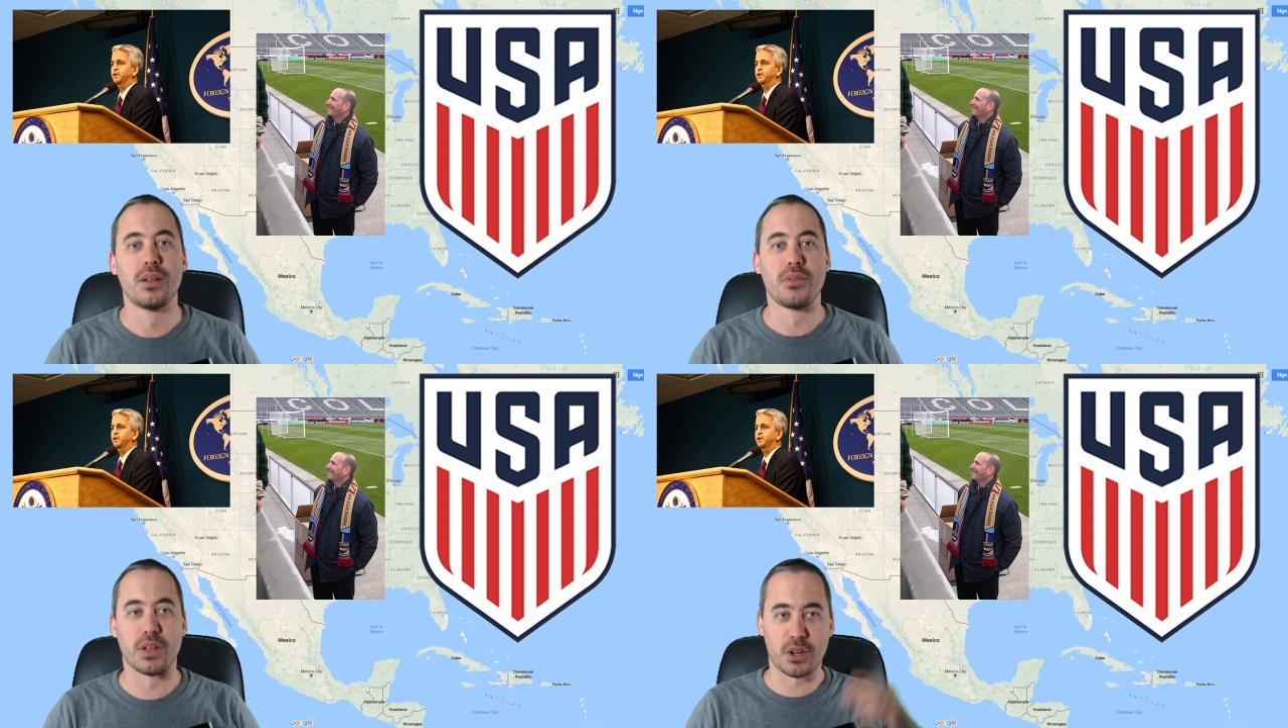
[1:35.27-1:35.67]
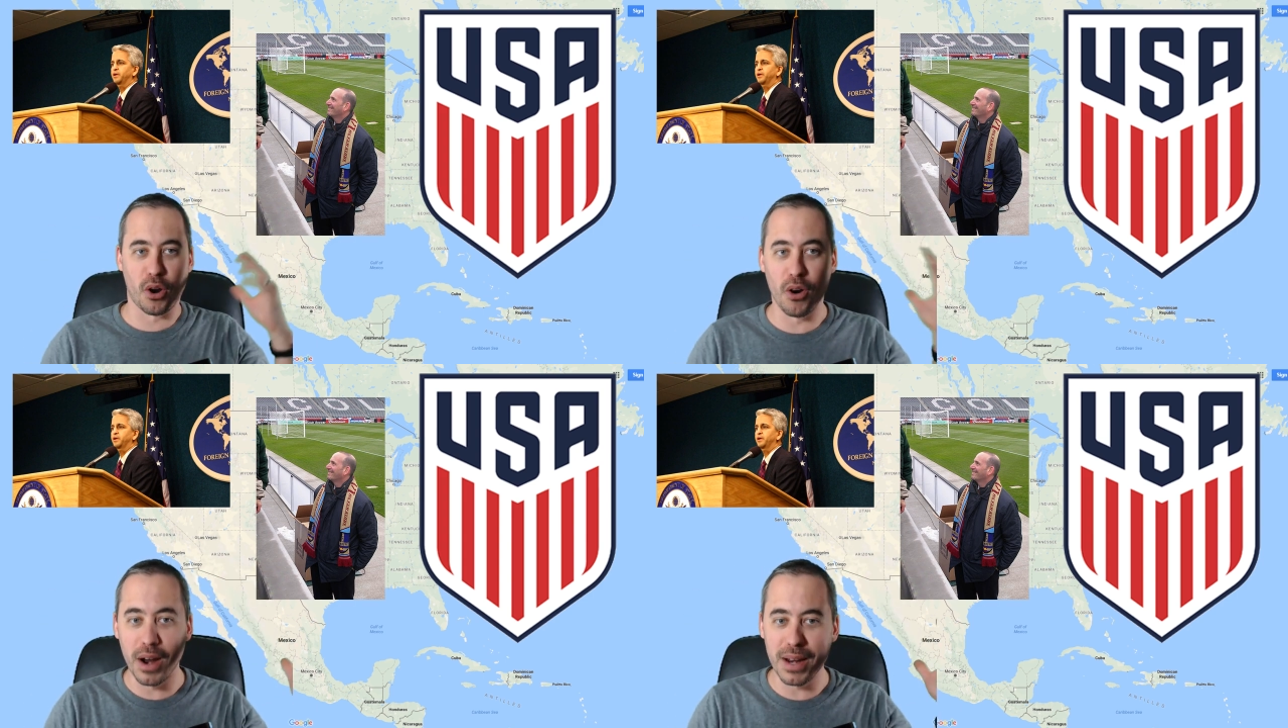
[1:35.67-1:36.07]
the
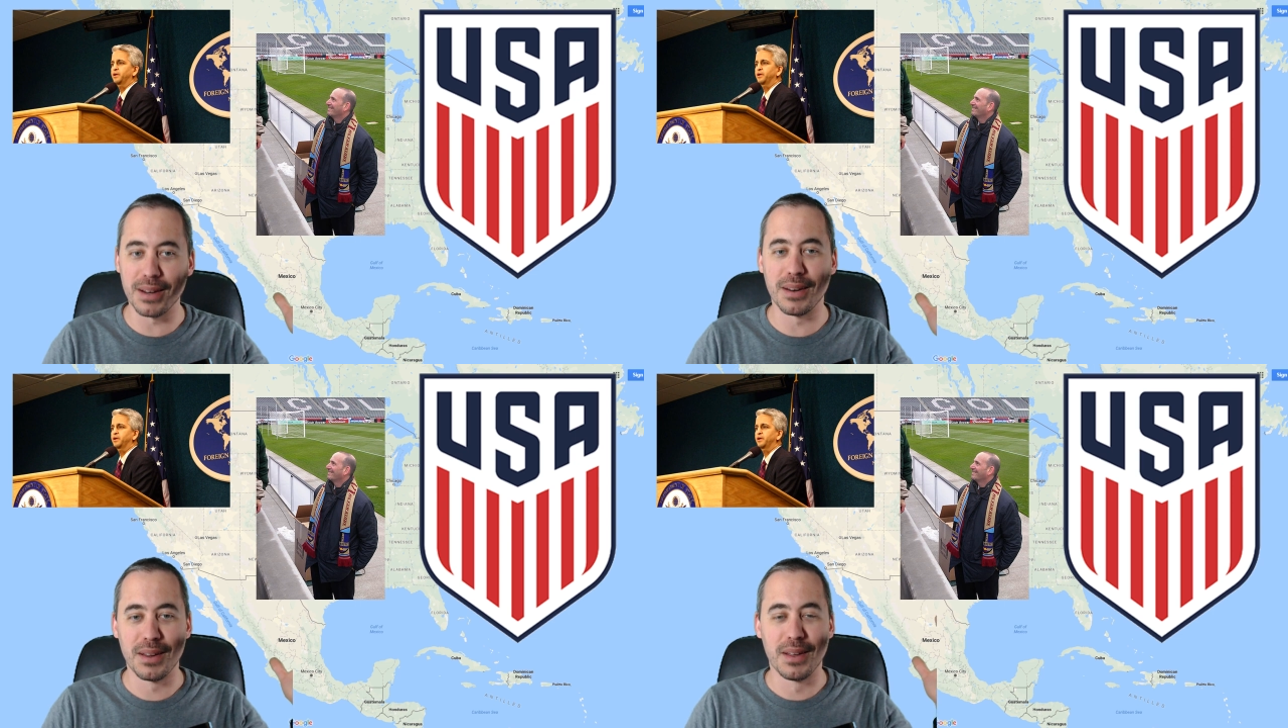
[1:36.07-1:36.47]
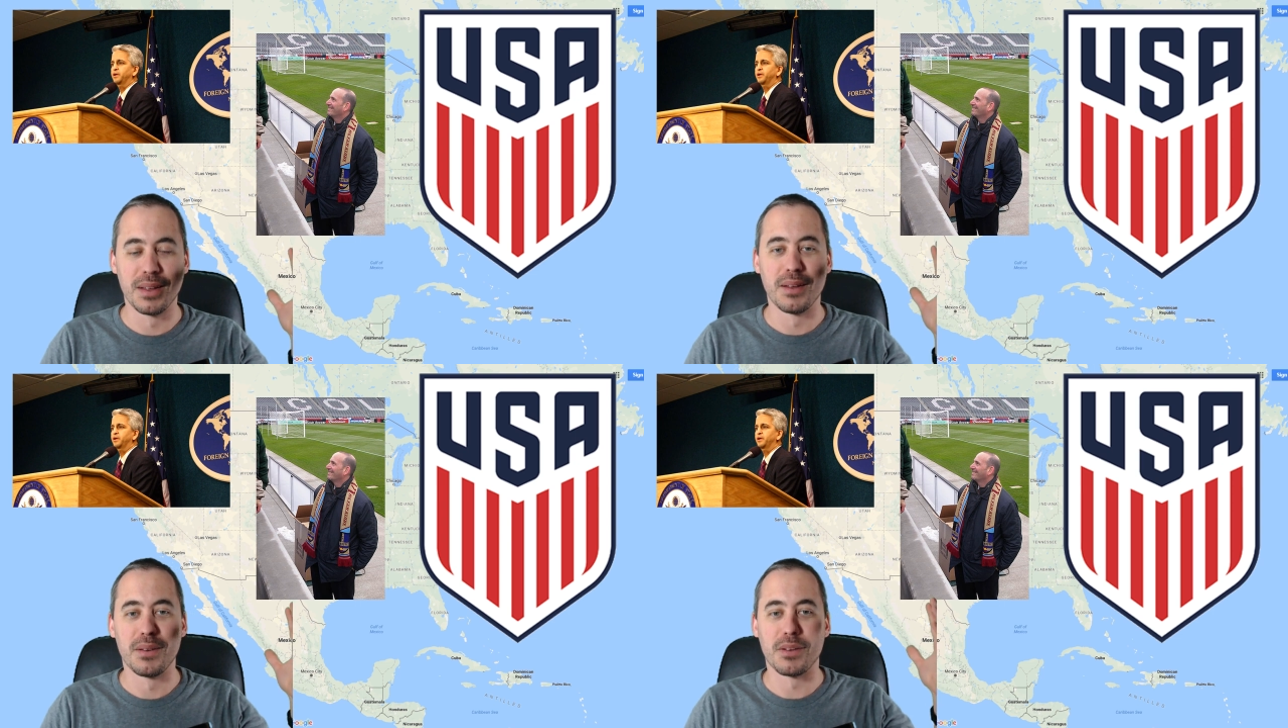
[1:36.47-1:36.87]
current
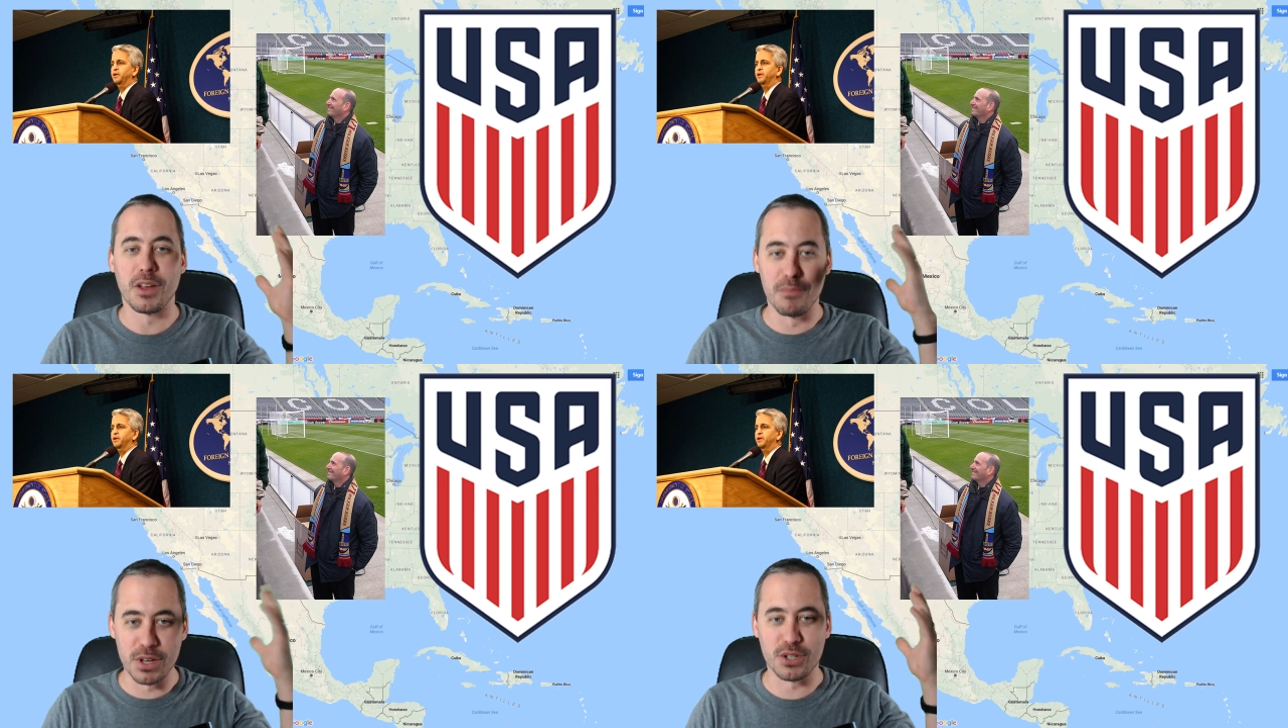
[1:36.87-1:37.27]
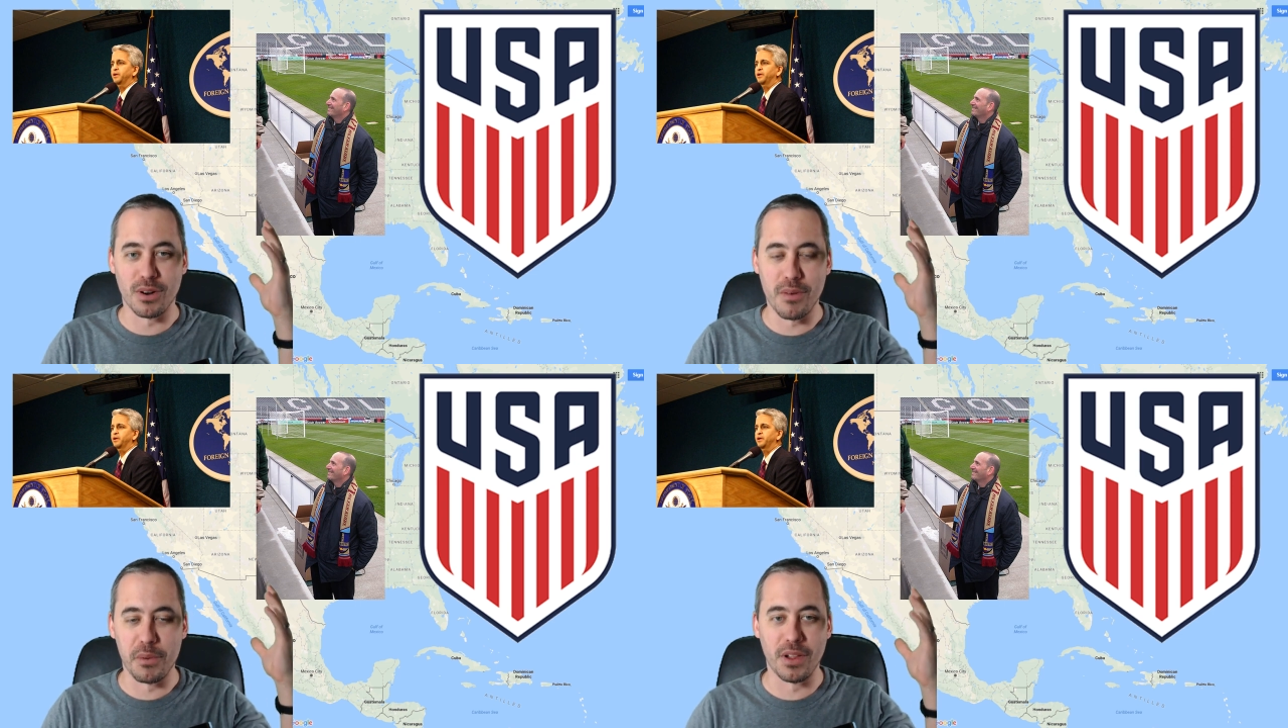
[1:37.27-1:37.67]
commissioner
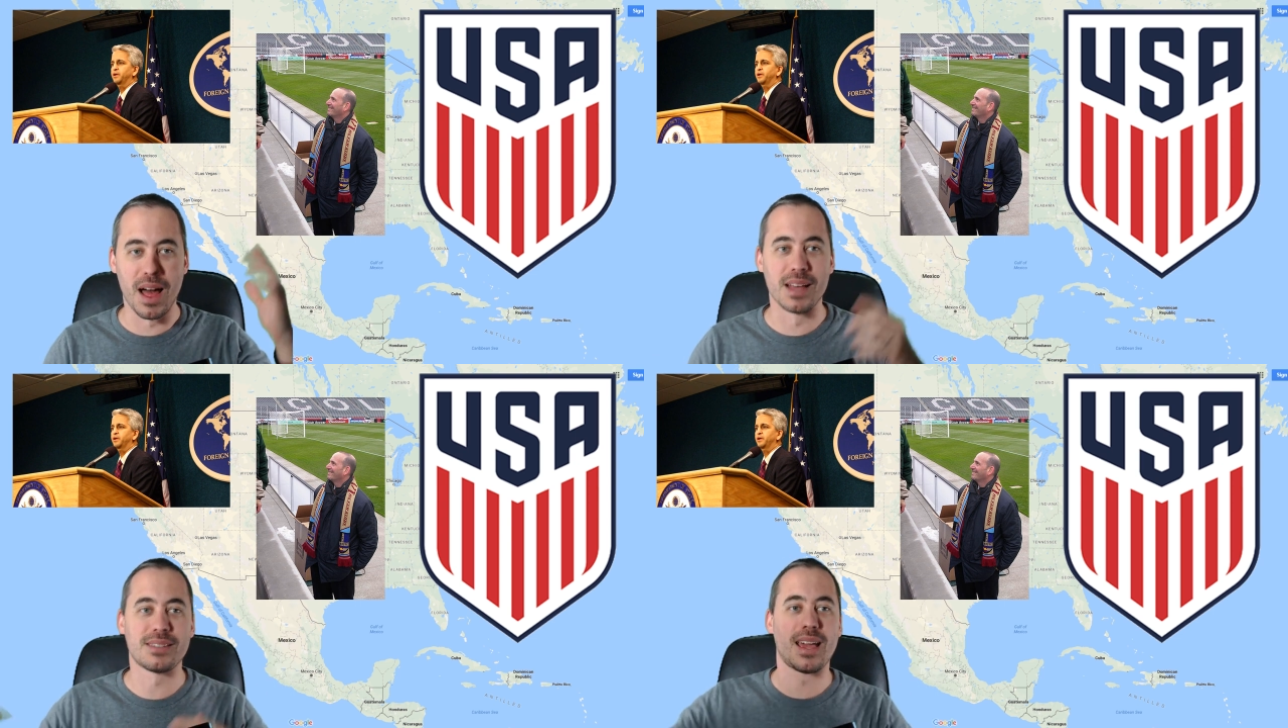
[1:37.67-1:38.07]
of M L S